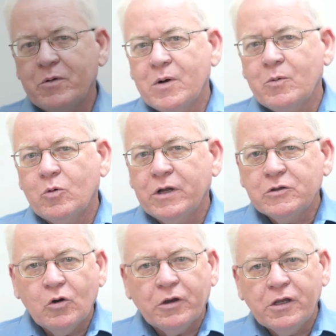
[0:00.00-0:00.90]
remember, we're
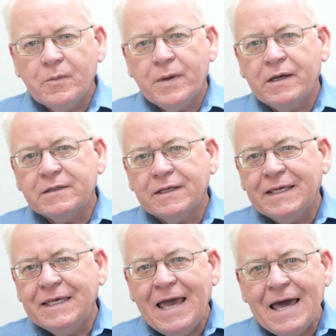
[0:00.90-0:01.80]
not talking about the
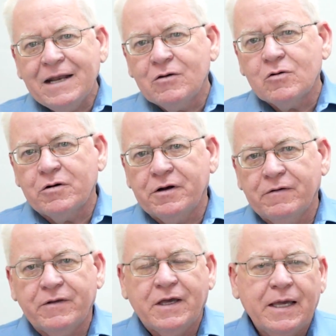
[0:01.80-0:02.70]

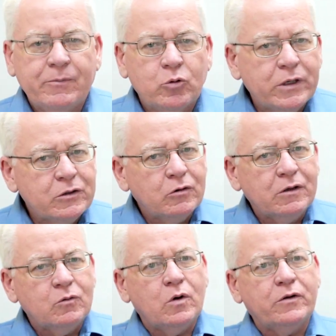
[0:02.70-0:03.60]
category of the cable. We're not
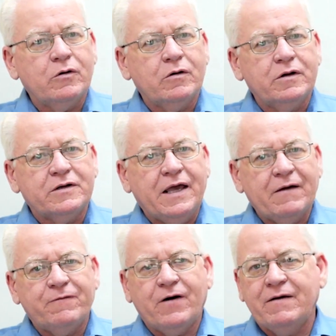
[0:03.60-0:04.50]
talking whether it's
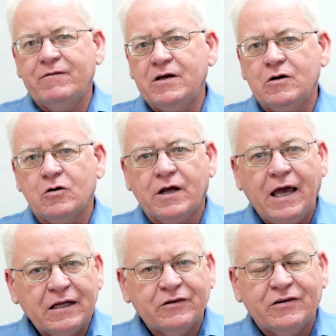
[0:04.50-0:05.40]
Cat 5e or
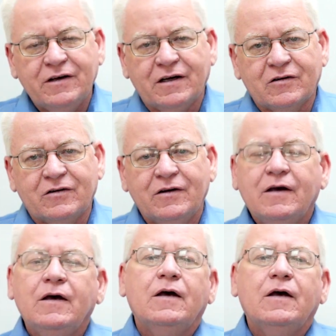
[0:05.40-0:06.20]
Cat 6.